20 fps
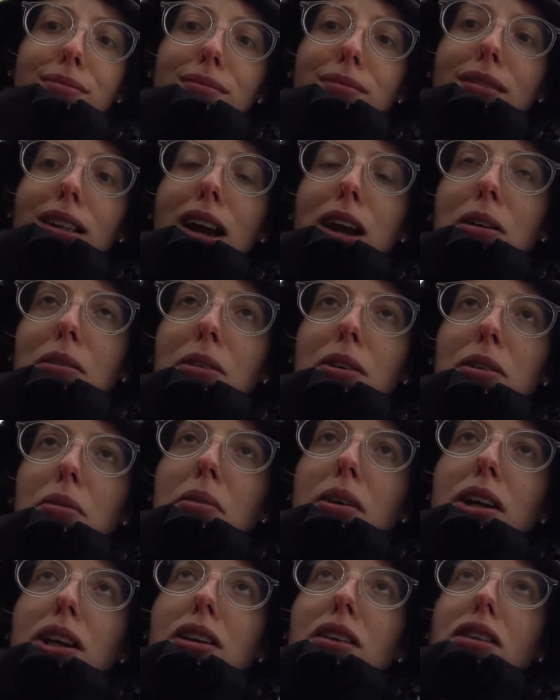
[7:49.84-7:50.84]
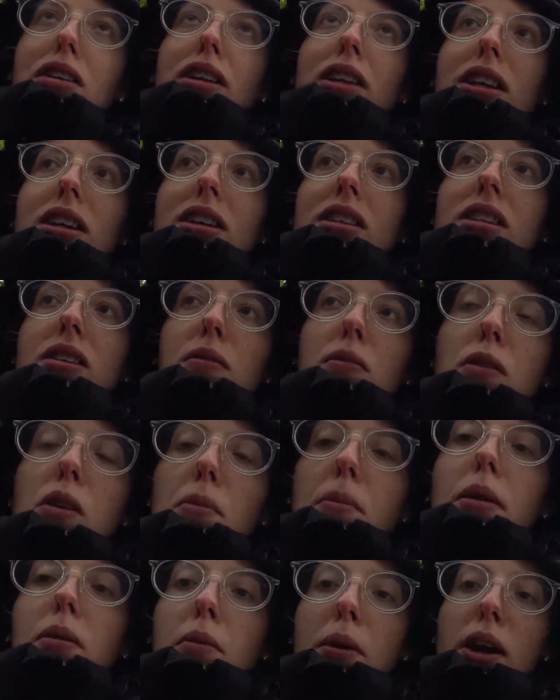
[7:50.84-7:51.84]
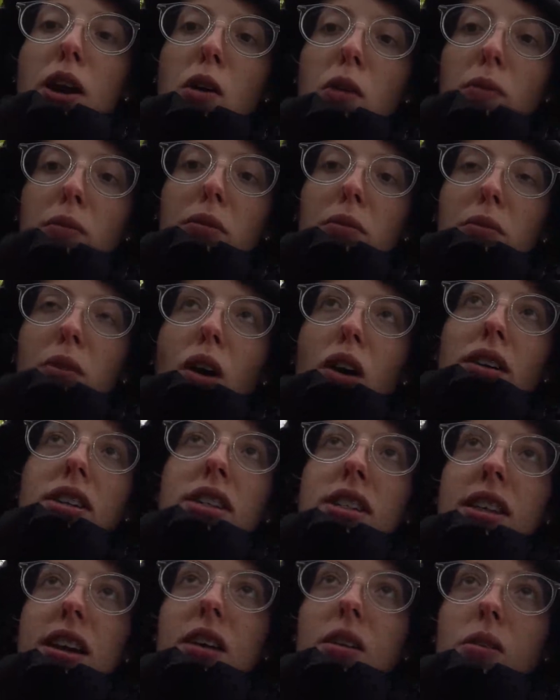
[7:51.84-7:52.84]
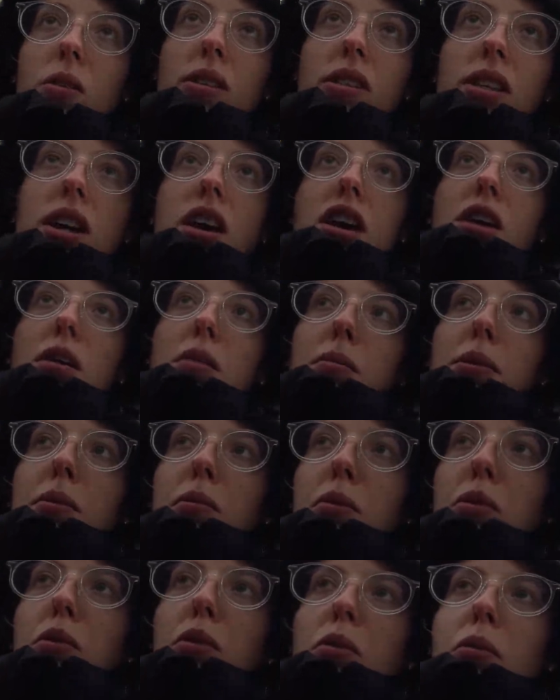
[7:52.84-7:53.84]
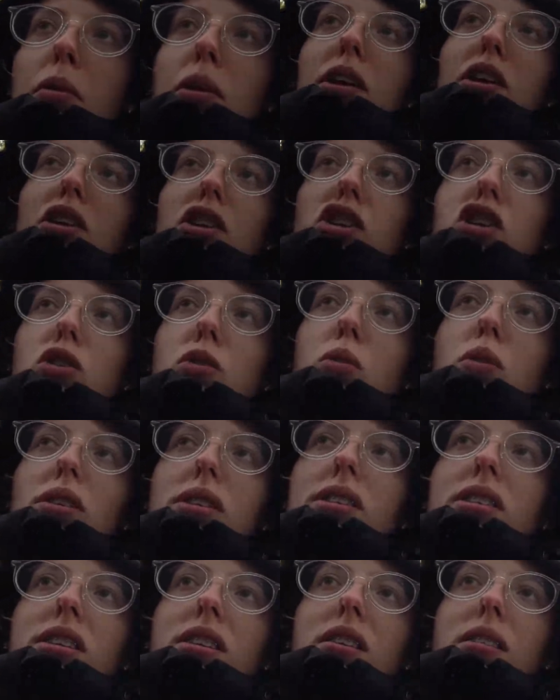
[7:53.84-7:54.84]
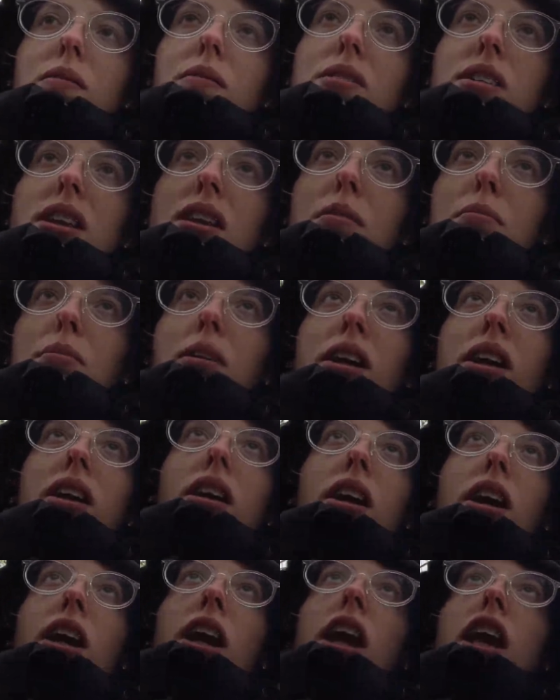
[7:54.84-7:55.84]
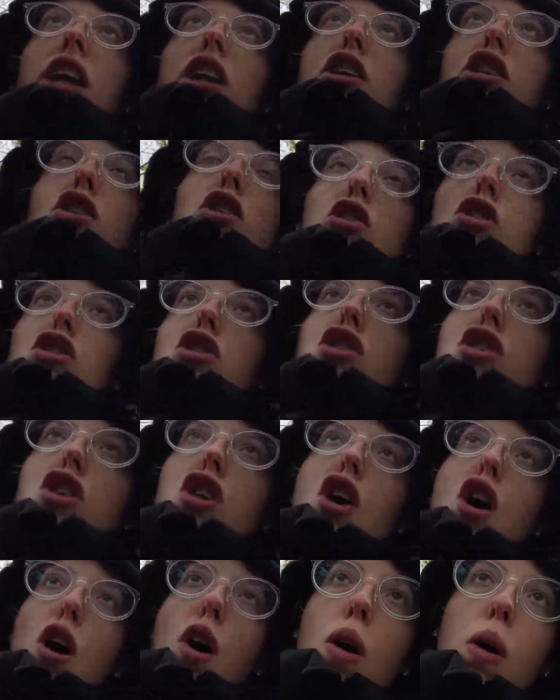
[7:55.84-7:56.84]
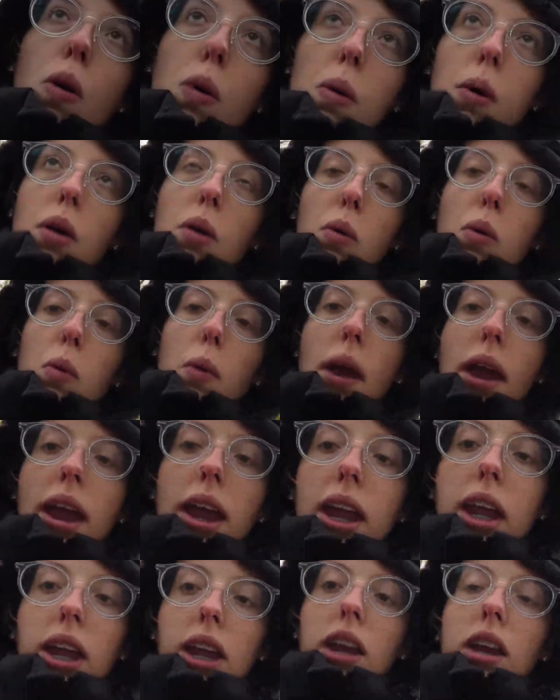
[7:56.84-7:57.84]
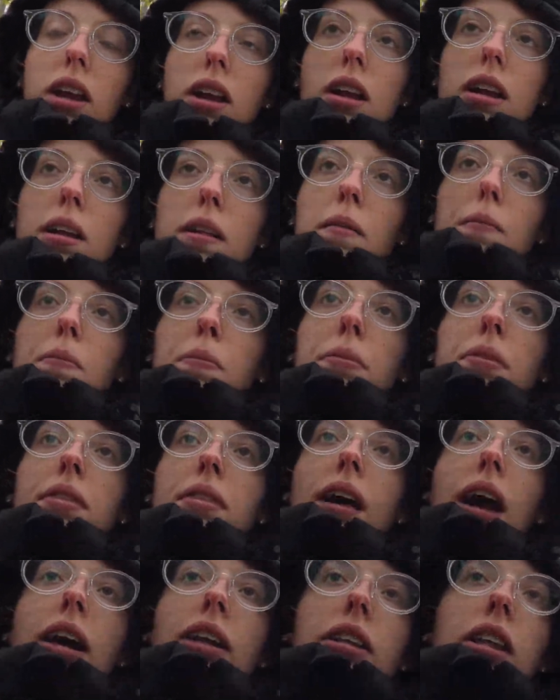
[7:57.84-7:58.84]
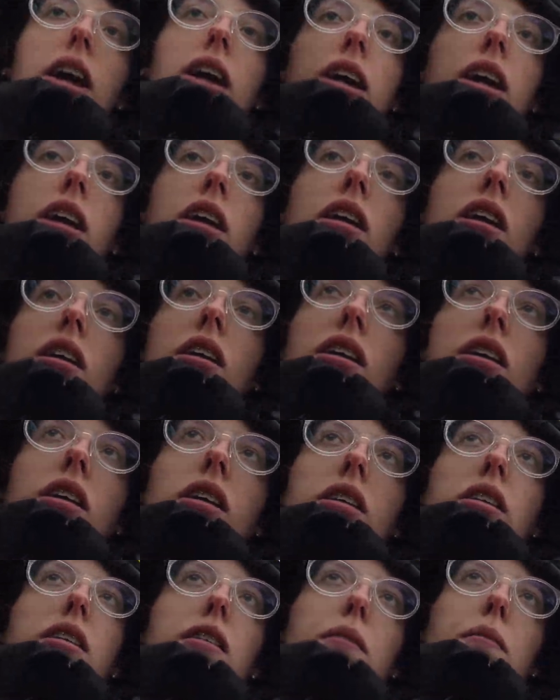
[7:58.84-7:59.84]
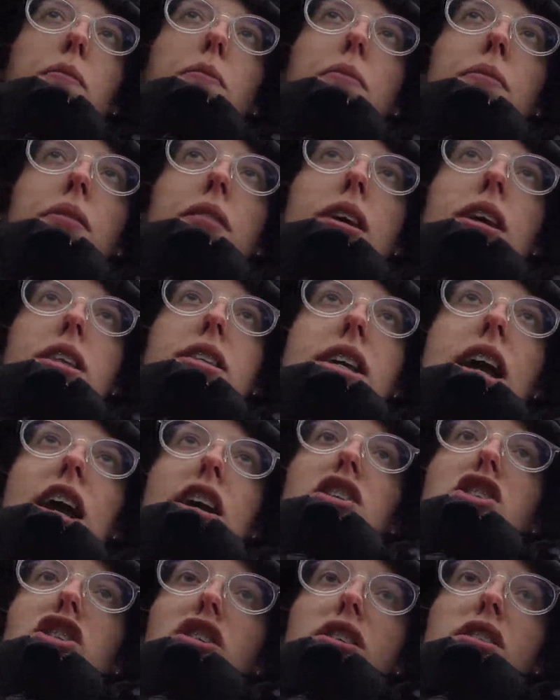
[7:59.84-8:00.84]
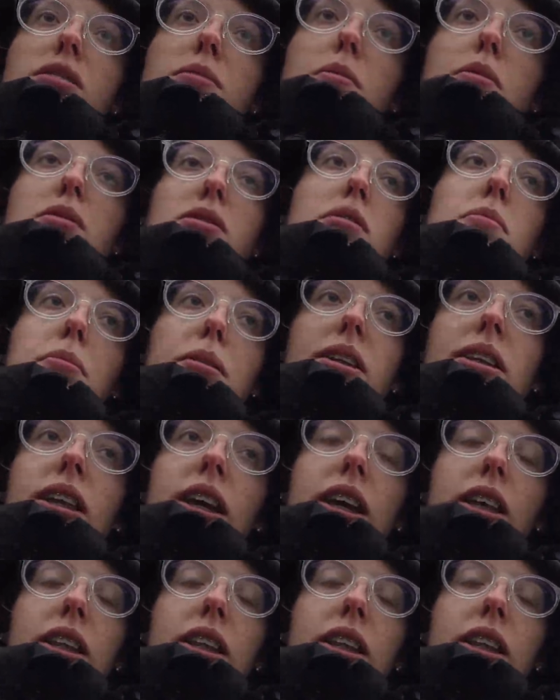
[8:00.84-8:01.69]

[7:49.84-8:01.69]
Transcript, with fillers: how are you wearing hoodies? Even on my way home from Roxy's house, people are wearing short sleeves, and I'm like, okay, there's no way that like it's actually supposed to be like